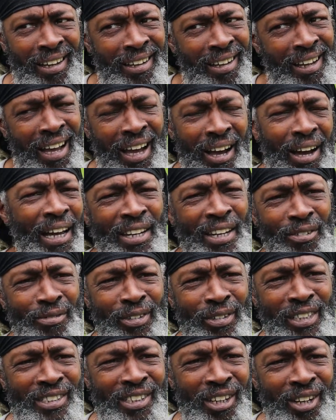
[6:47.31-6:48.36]
I don't
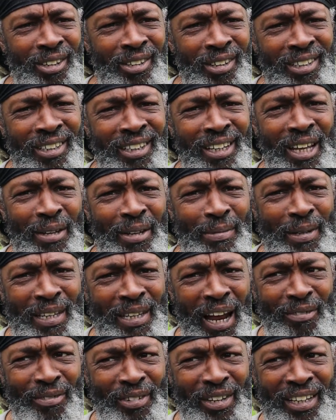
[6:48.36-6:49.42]
think so. You know what I mean?
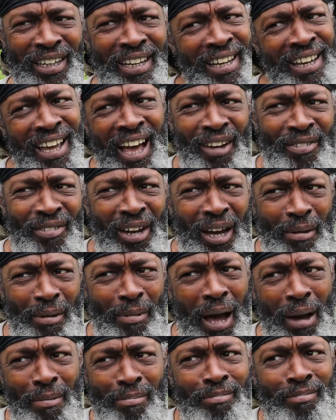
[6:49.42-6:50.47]
I think
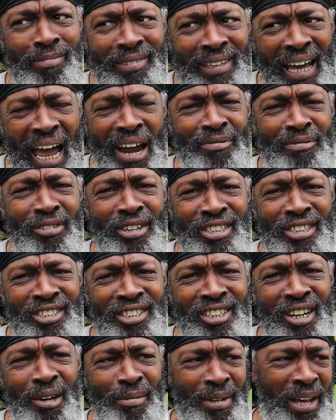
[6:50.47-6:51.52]
I'm average. You
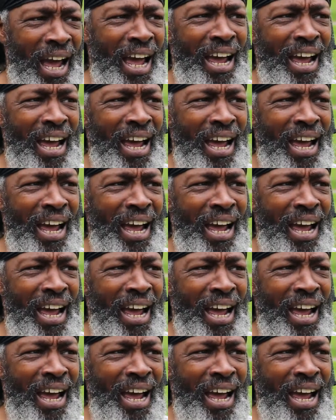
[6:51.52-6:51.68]
know what I mean?